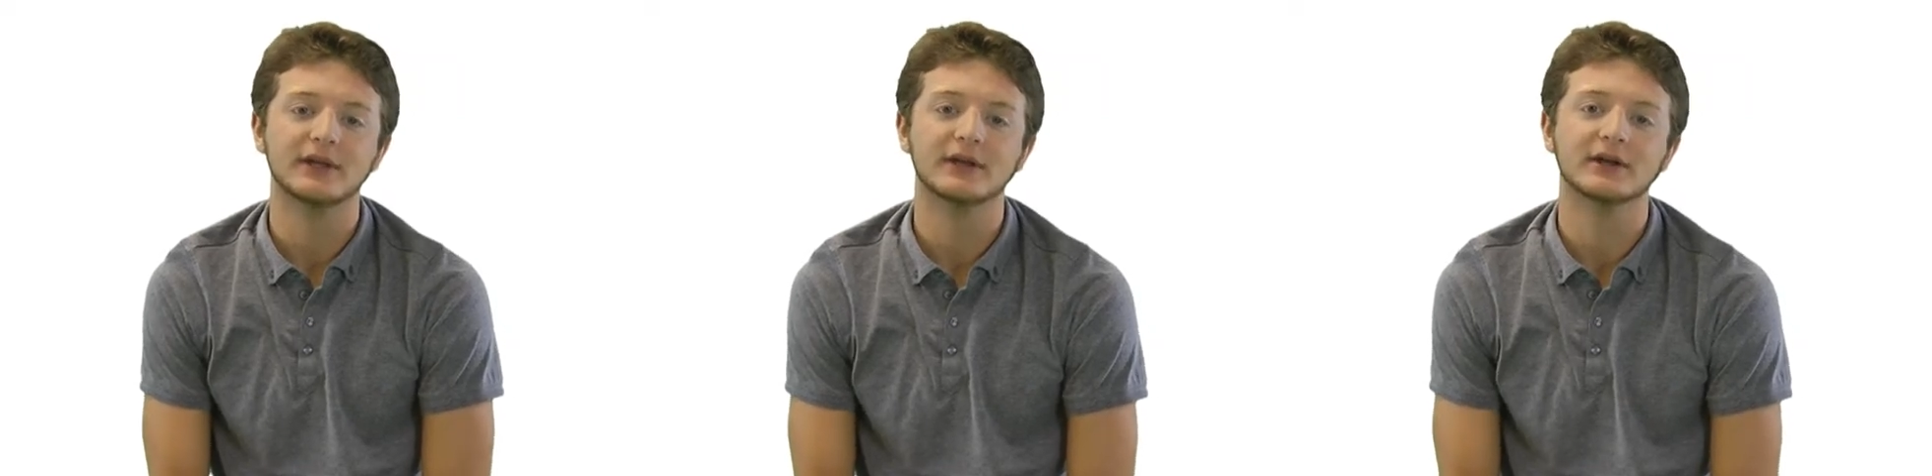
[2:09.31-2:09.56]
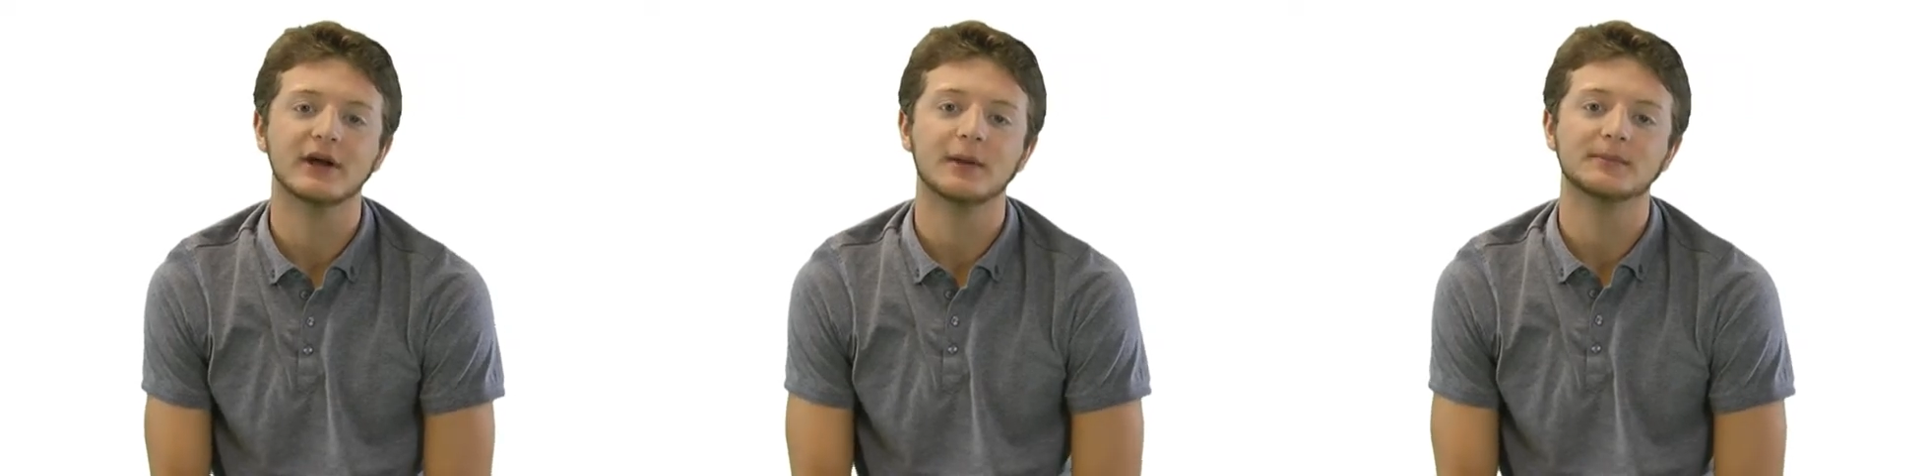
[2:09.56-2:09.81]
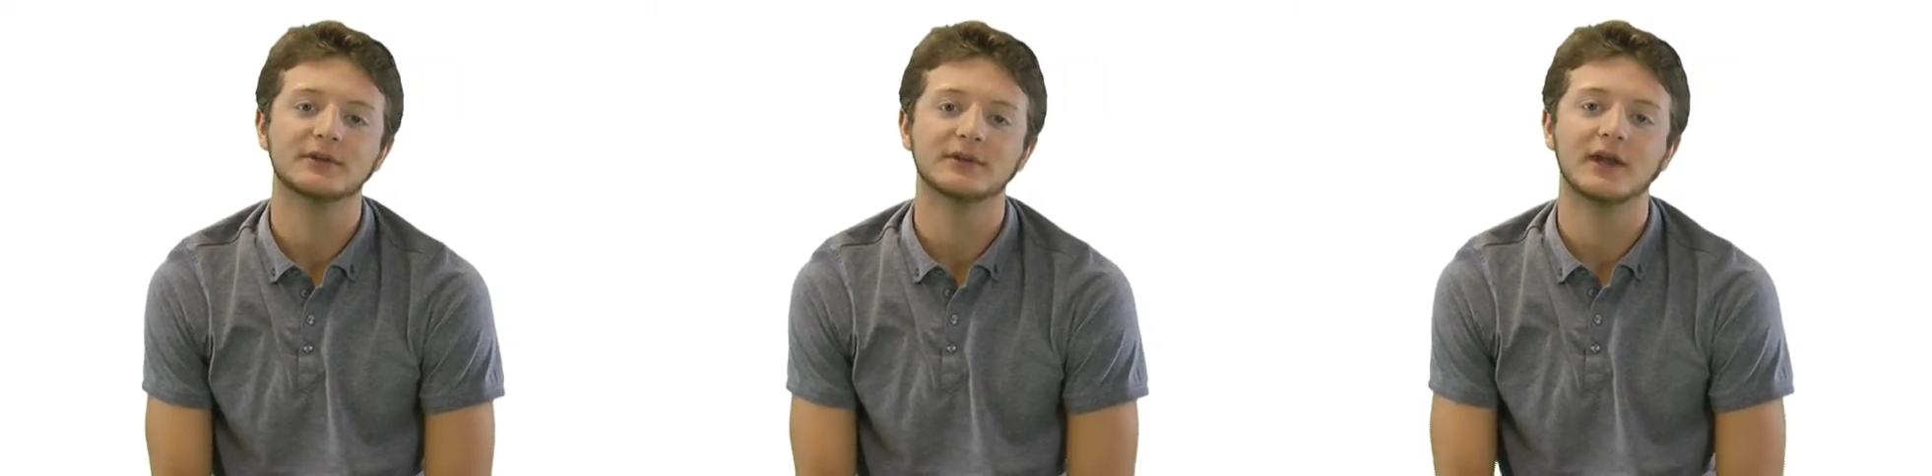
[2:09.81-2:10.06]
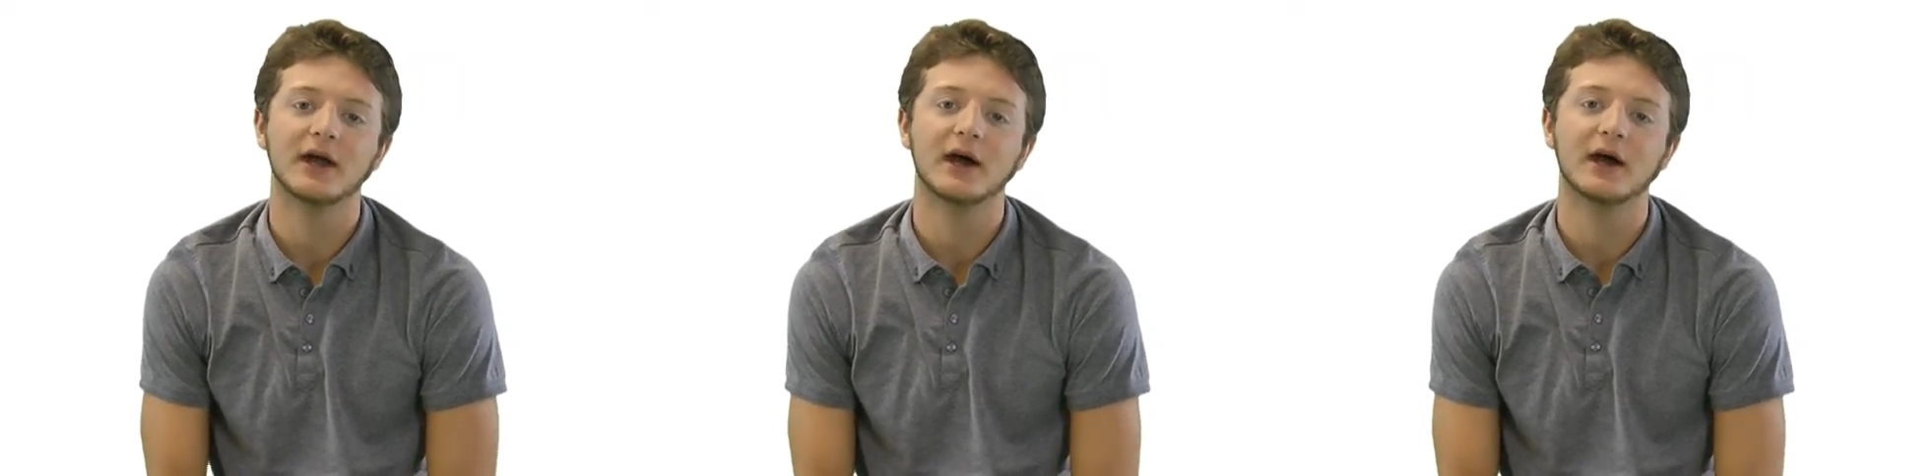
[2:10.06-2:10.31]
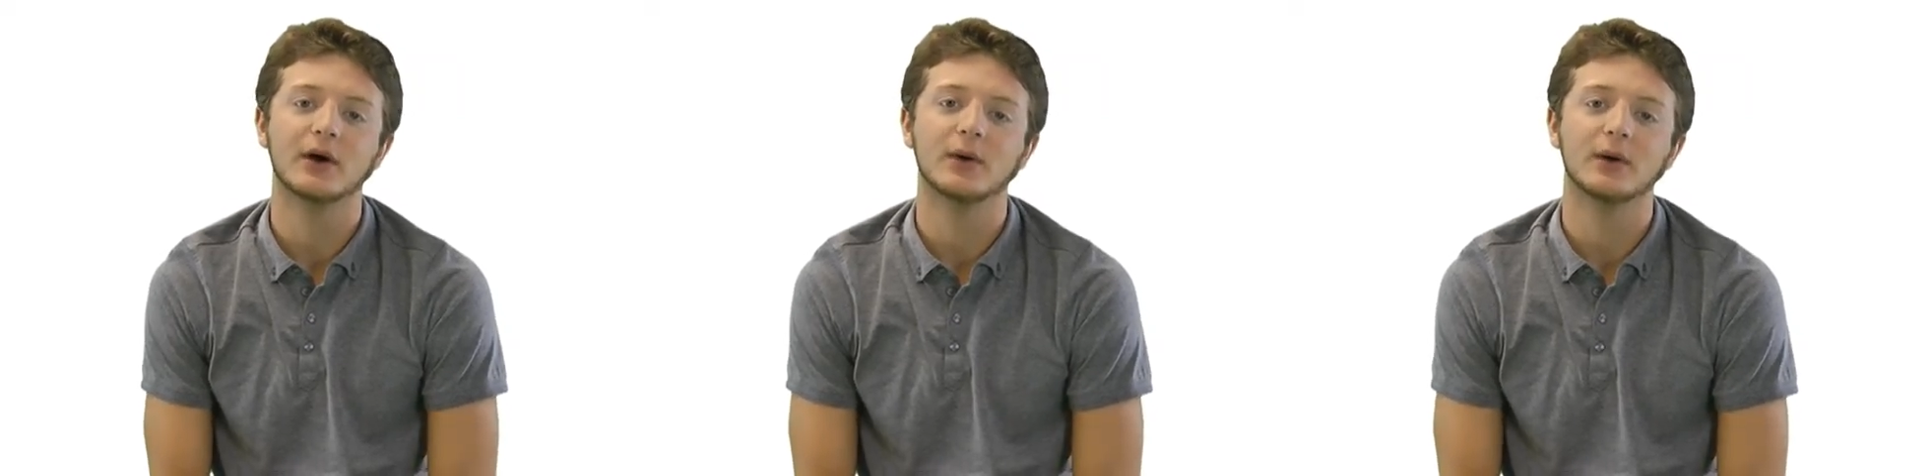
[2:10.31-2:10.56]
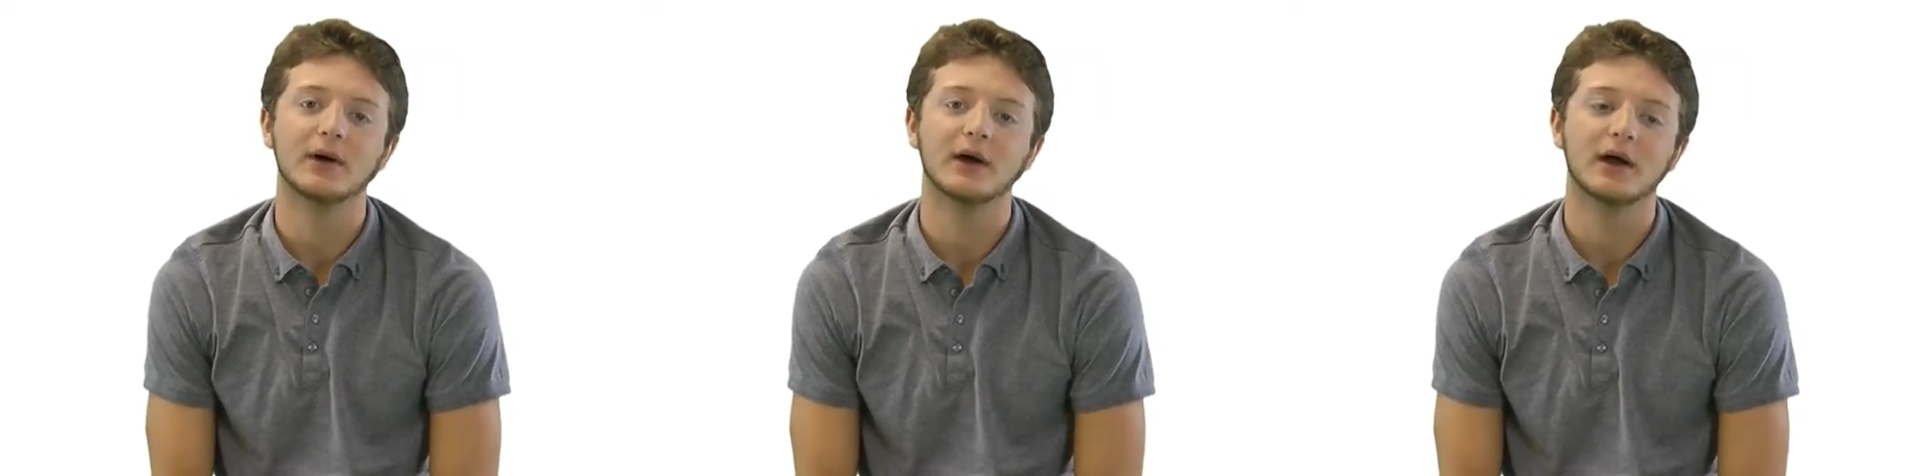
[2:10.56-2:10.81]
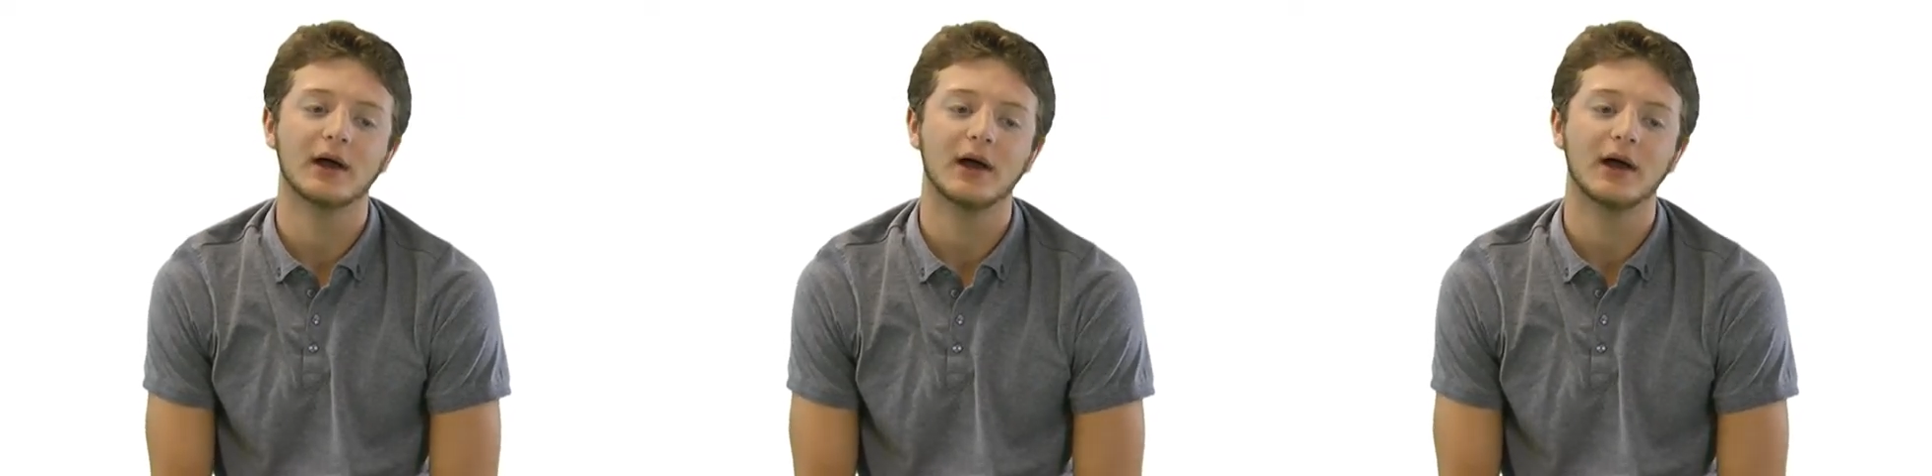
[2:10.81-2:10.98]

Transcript: year up to now,